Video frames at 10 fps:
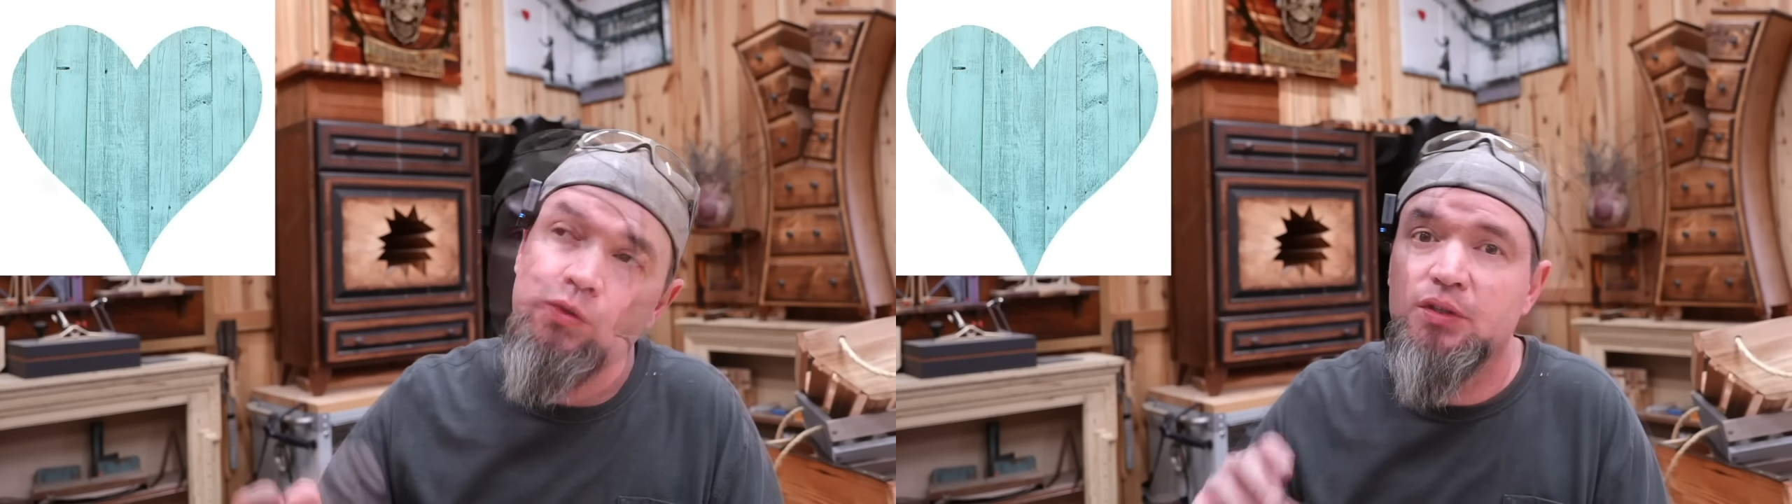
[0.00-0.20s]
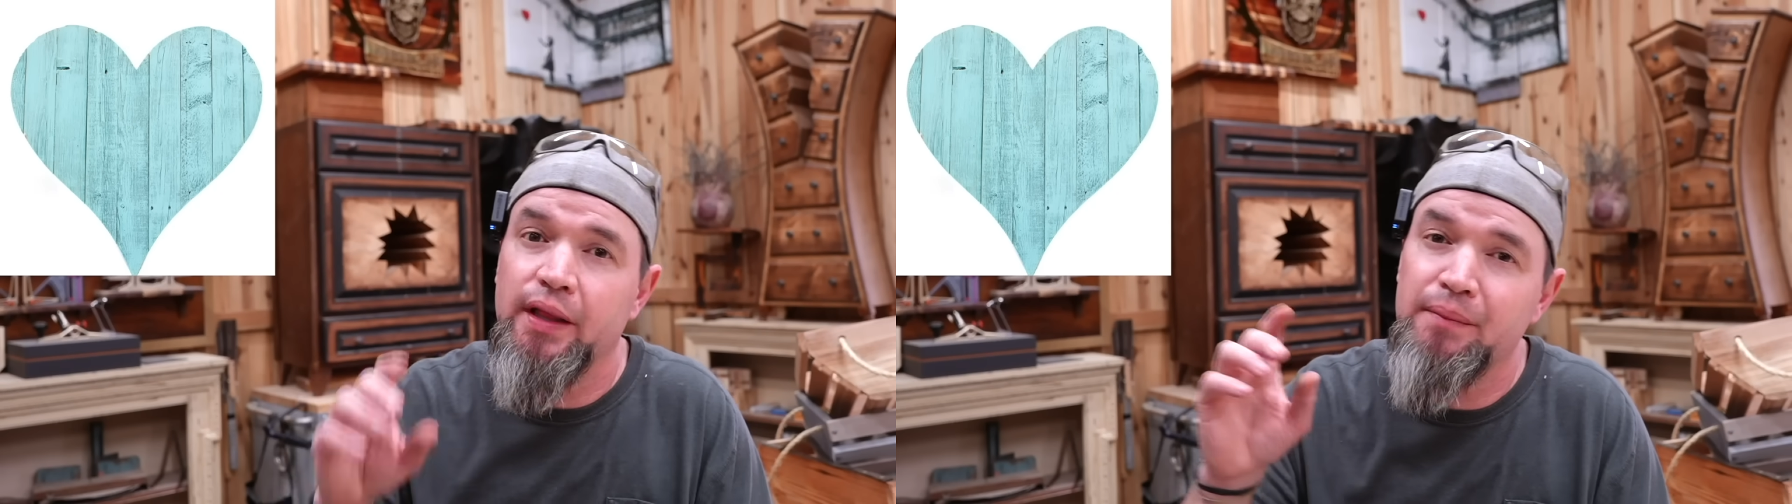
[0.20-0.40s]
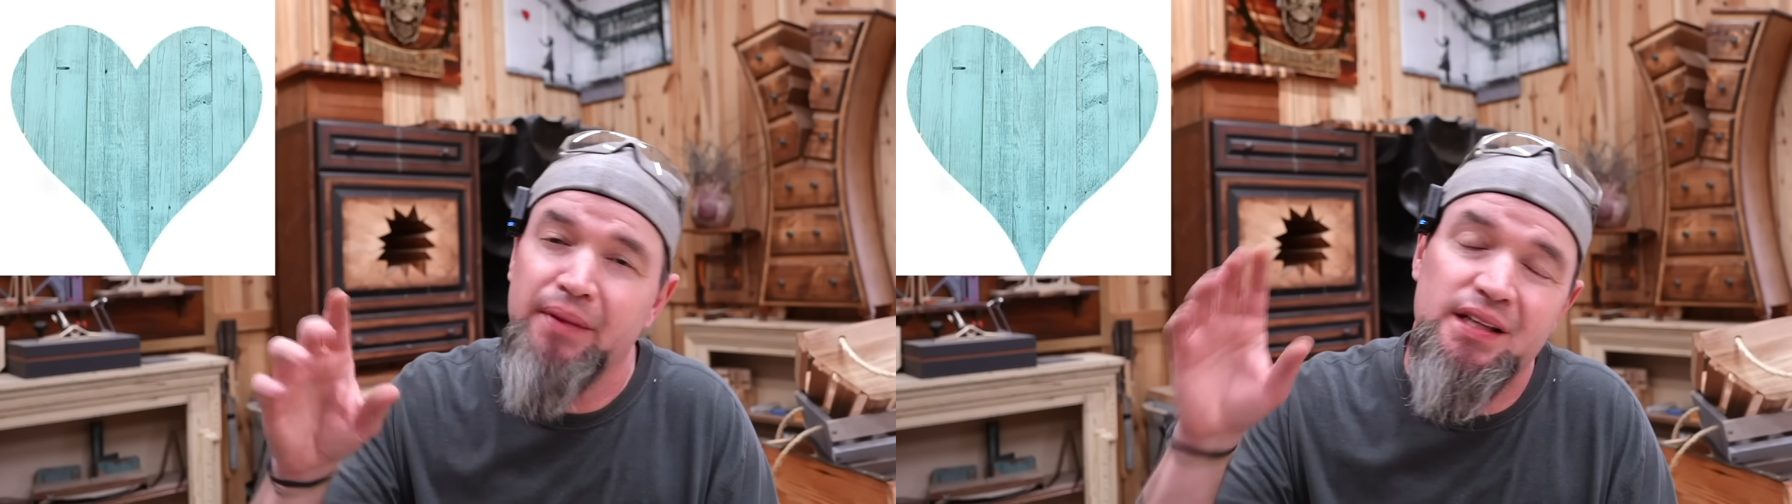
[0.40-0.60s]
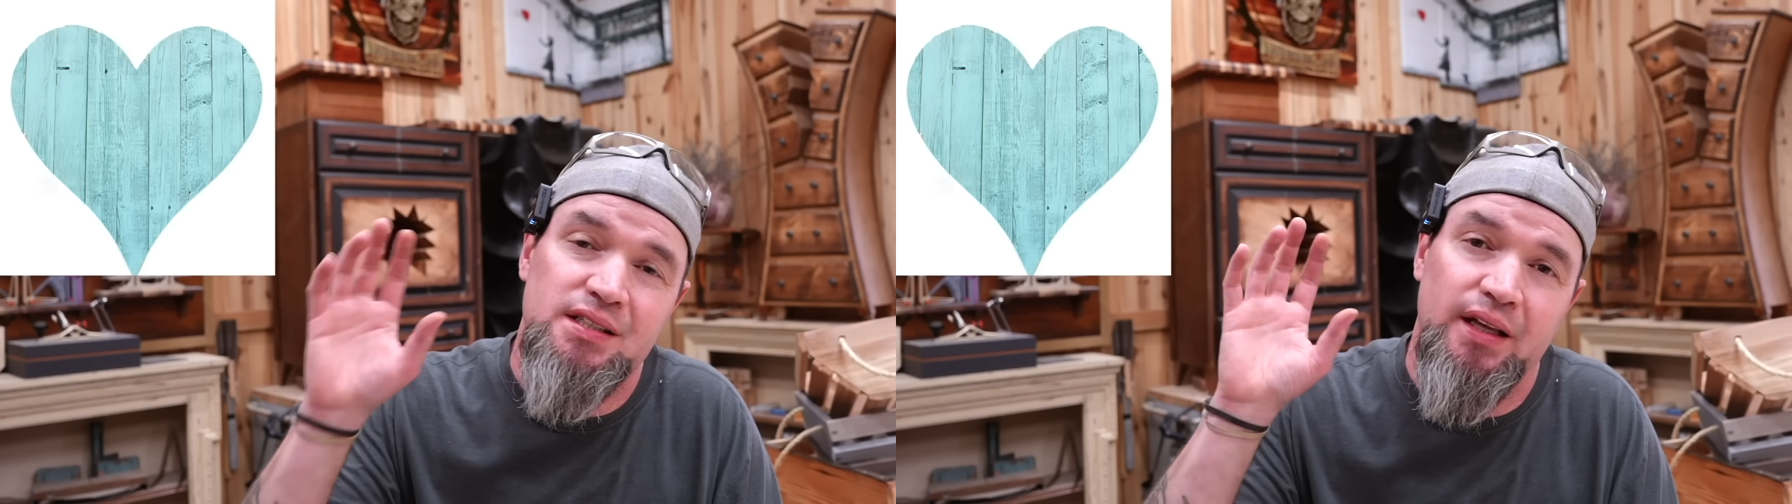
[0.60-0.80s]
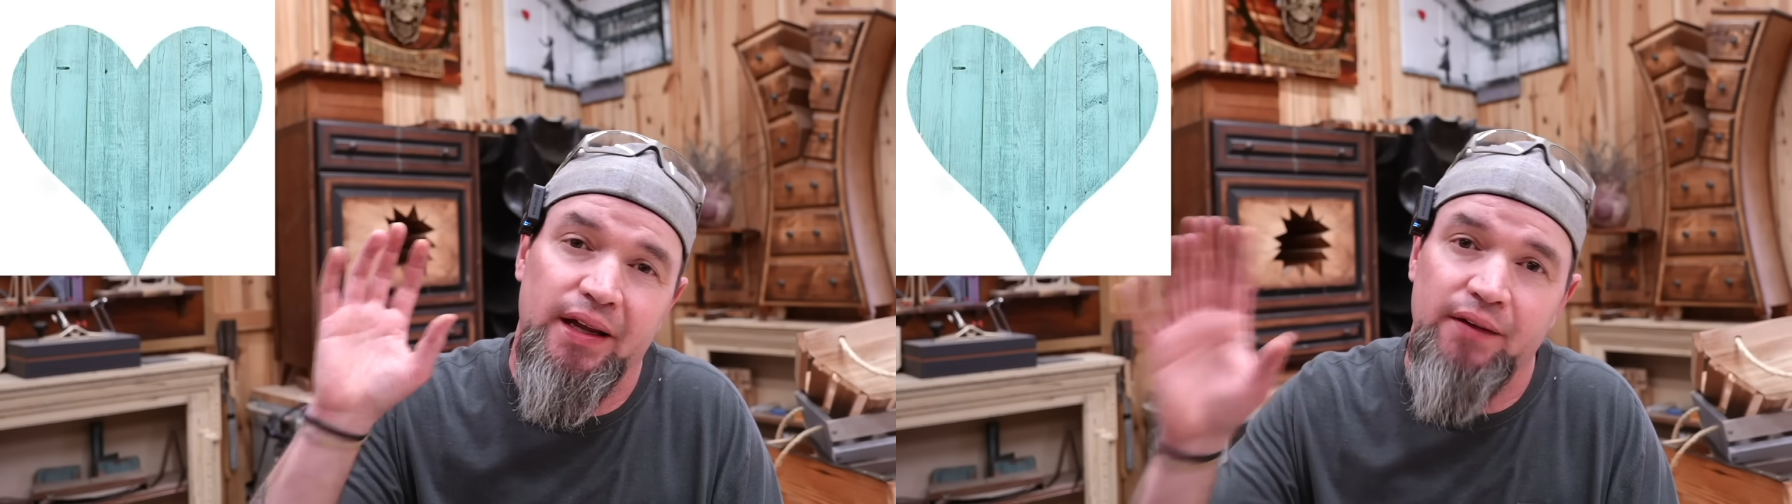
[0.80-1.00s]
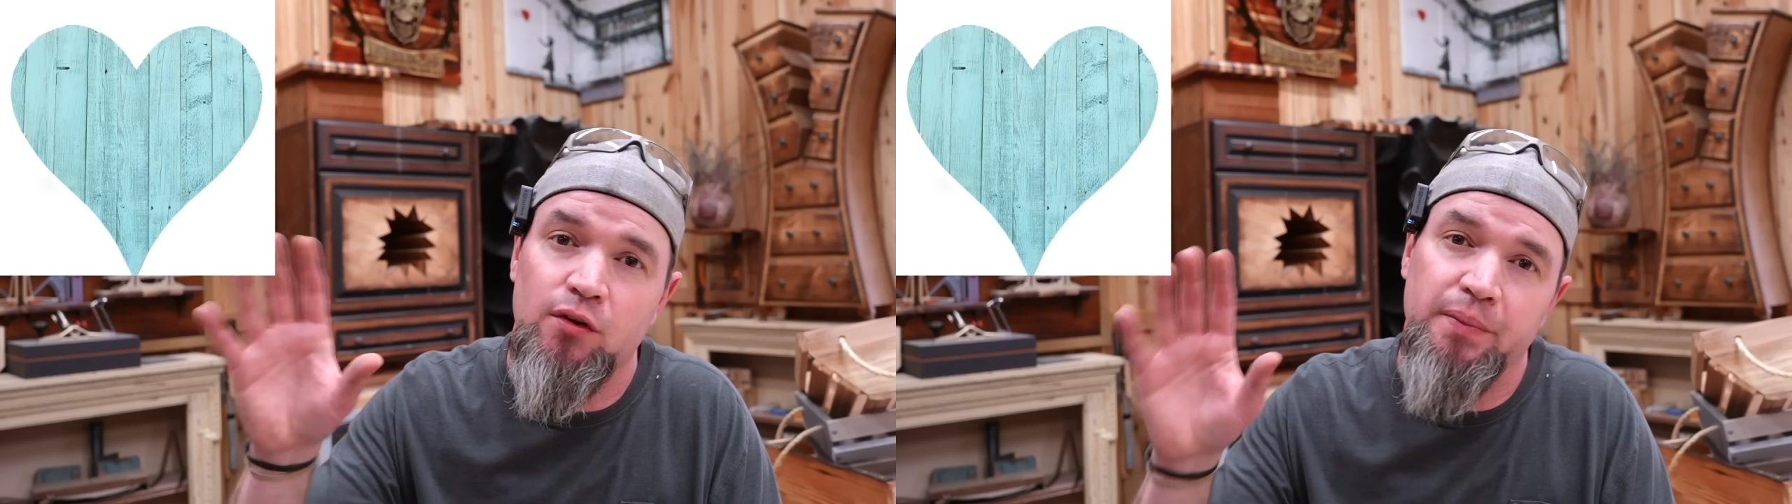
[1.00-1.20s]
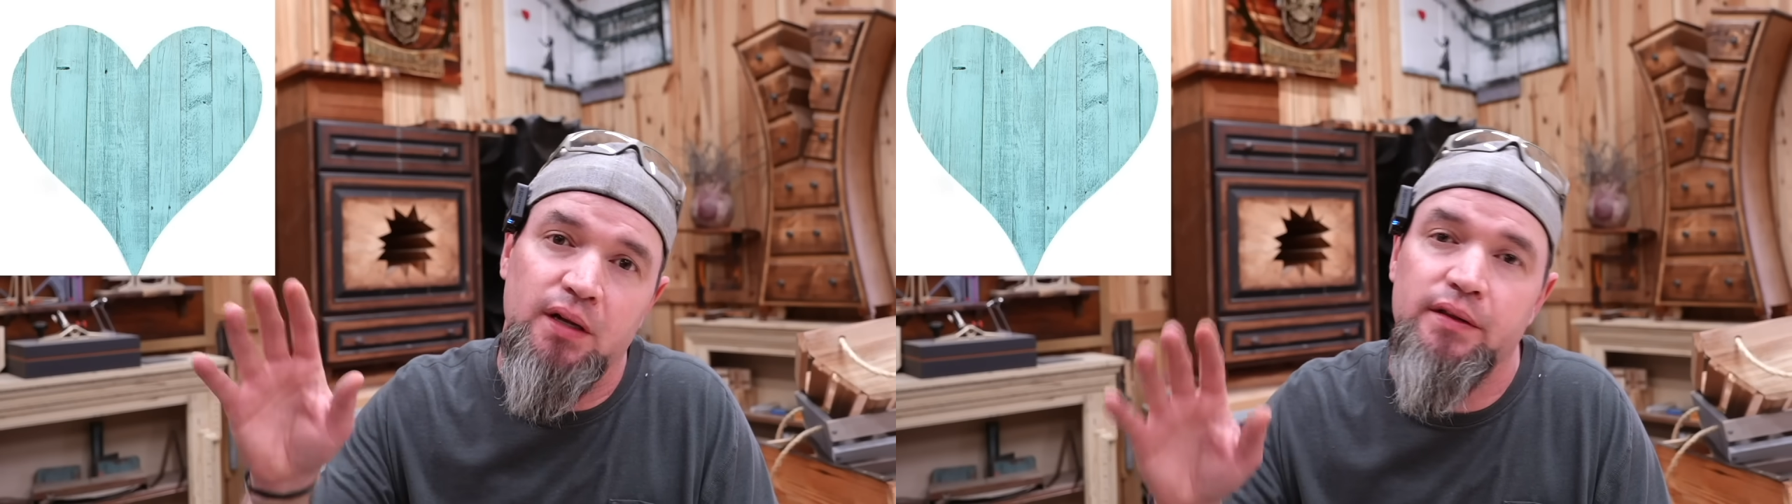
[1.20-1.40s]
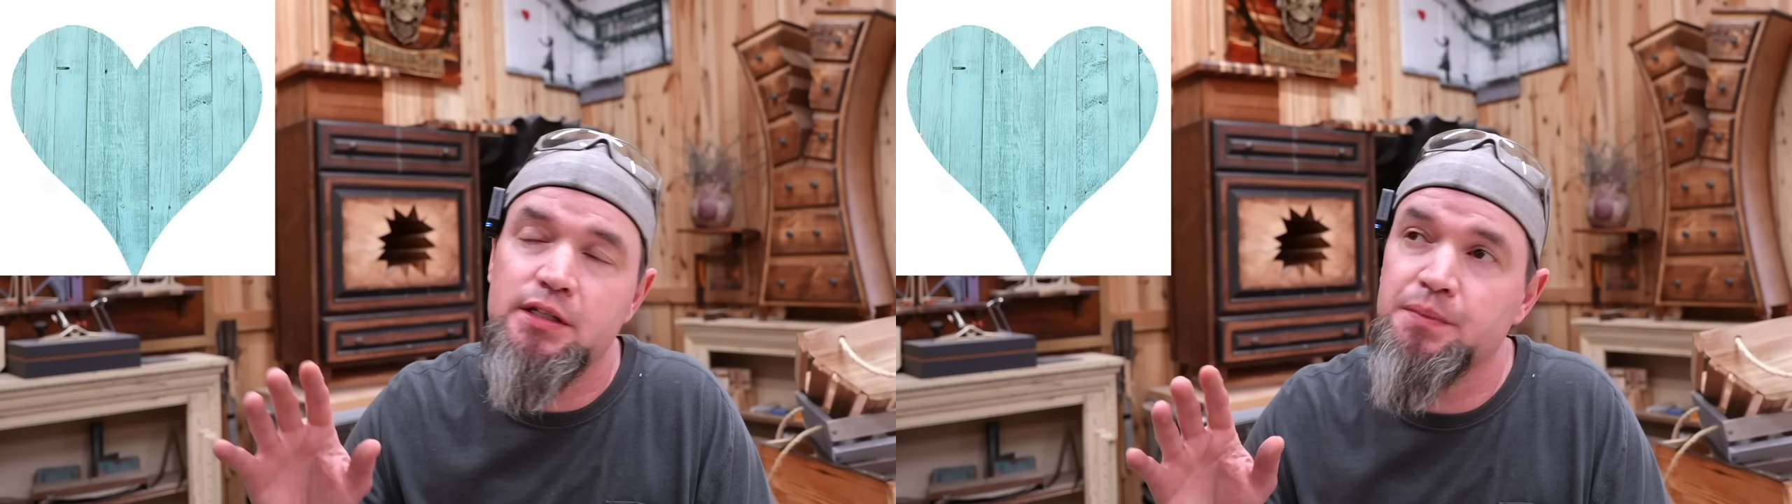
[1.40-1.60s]
so that means that every bit
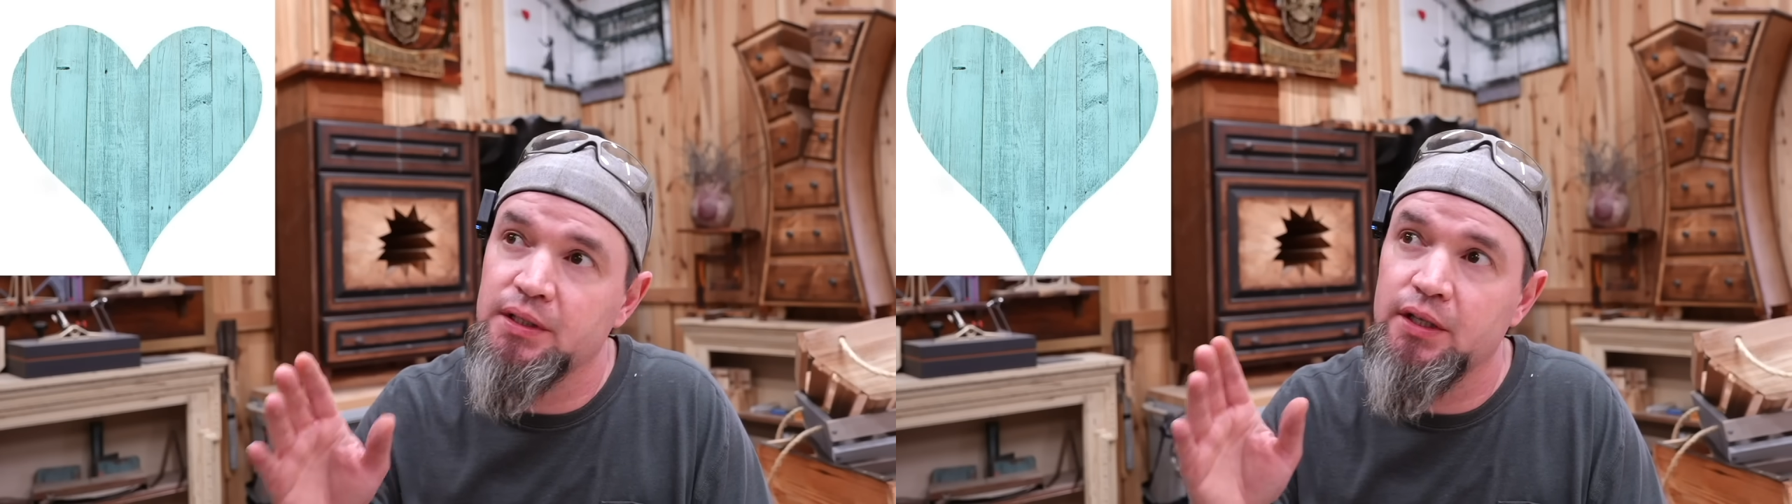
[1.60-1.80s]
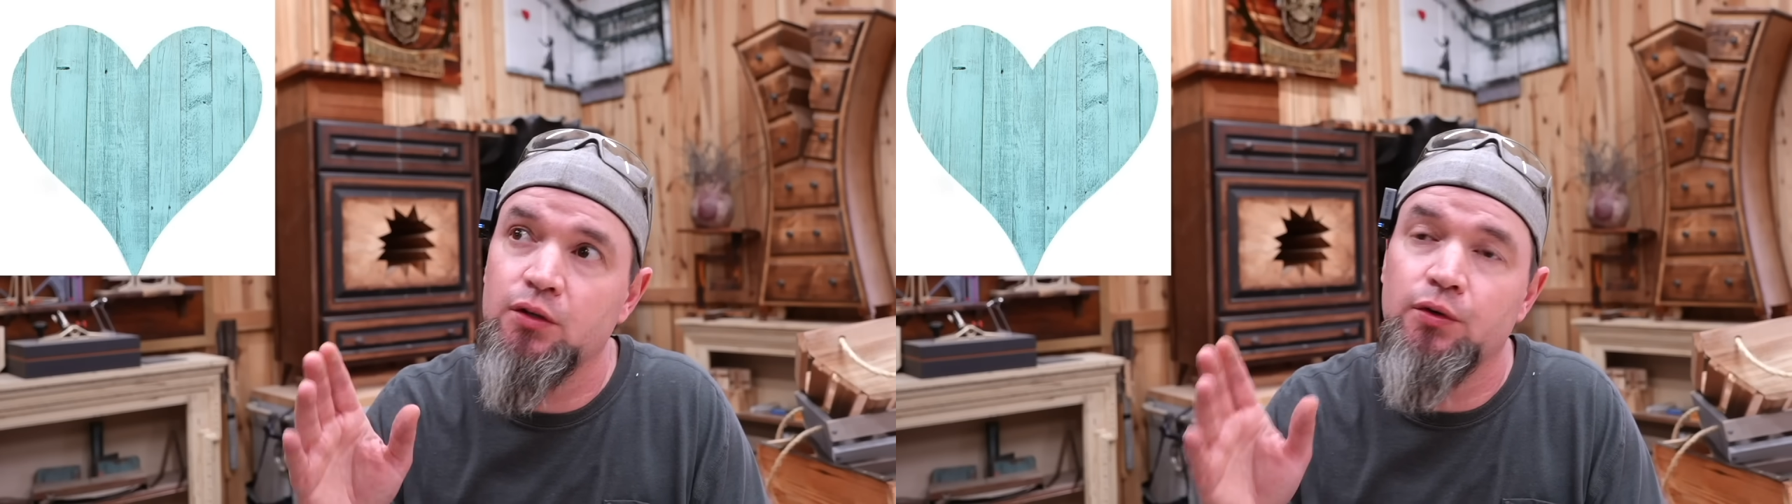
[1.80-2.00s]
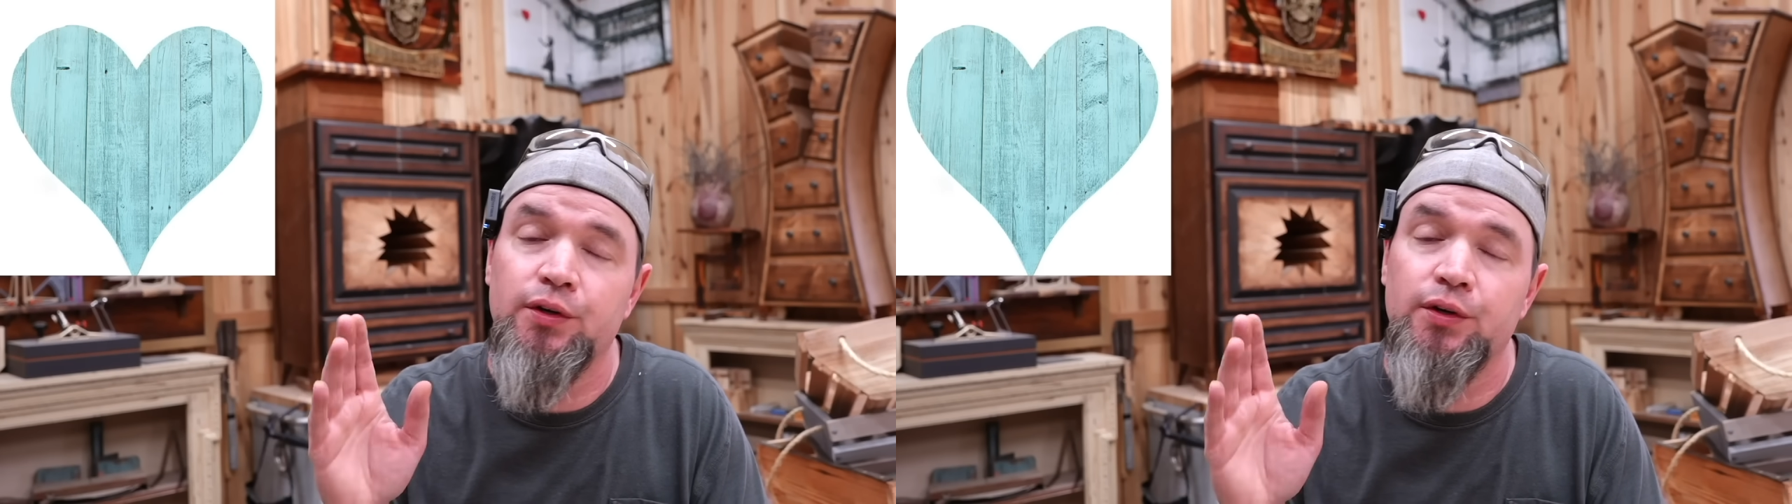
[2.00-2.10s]
of this material